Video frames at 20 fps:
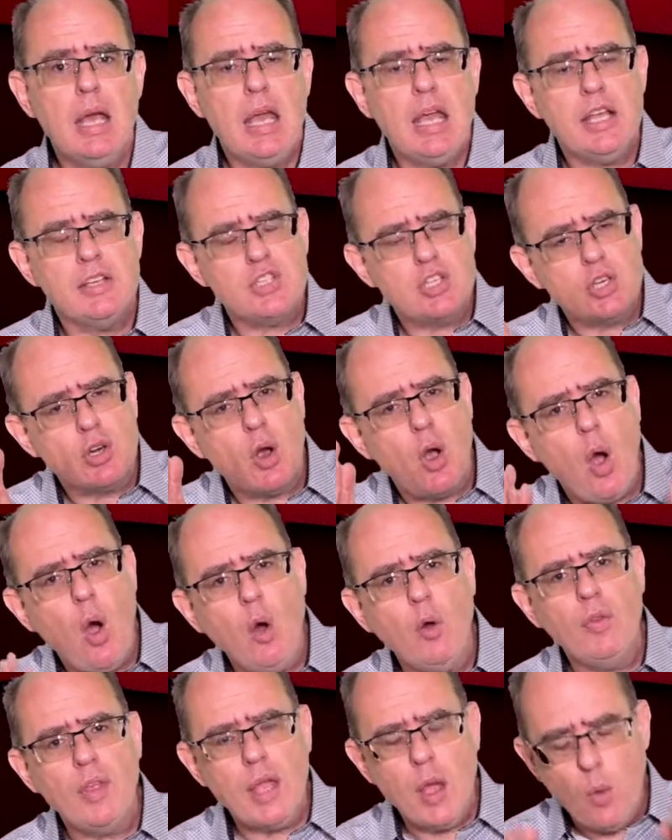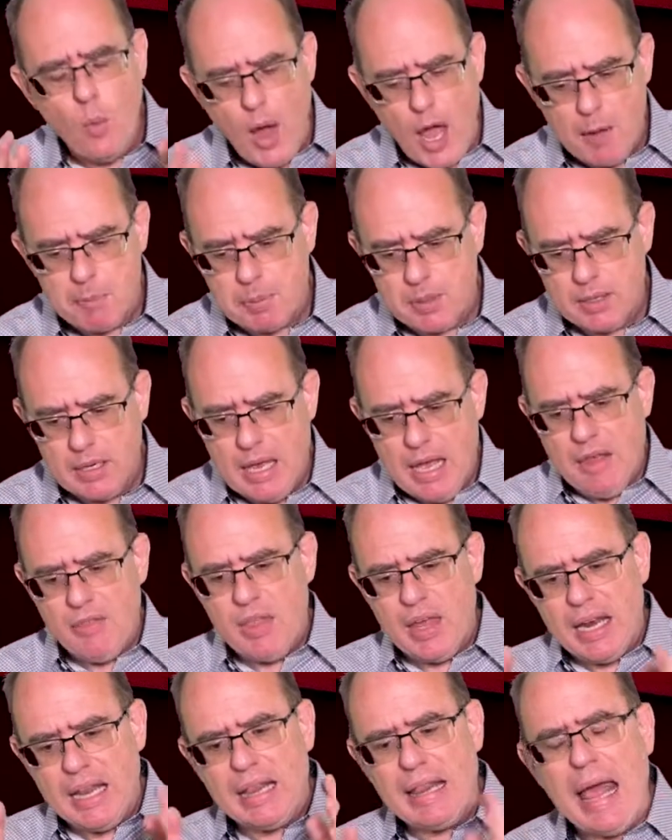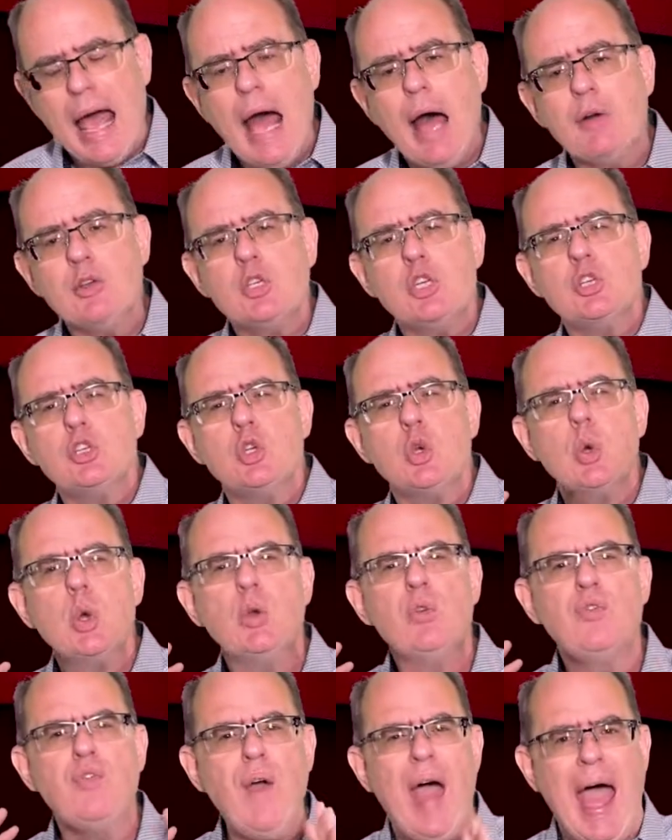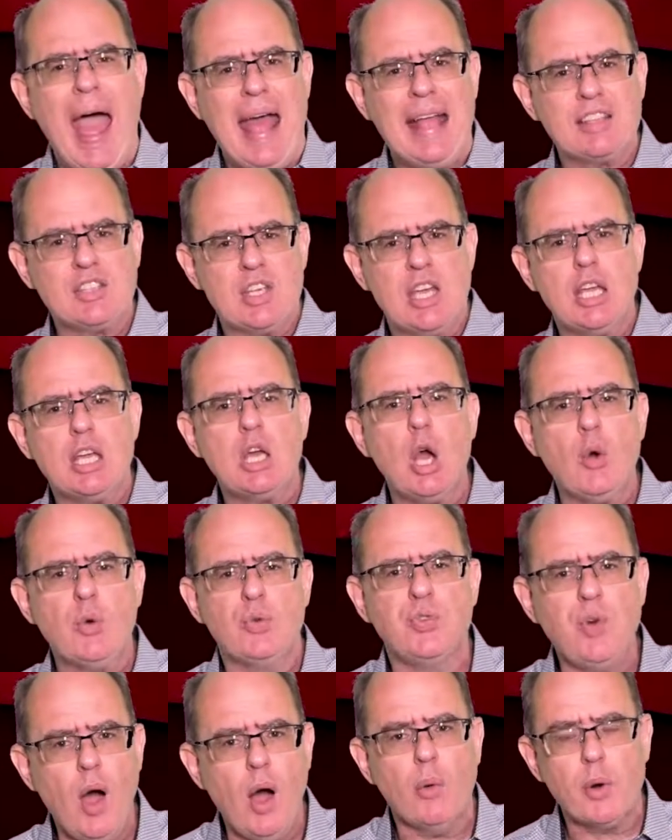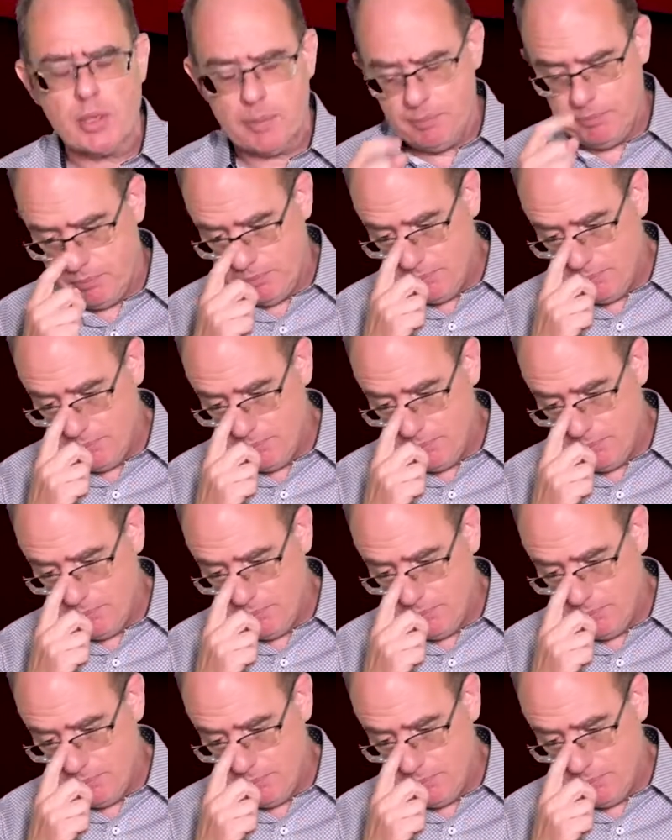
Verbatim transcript: It's your only a weapon that allows you to advance and go forward.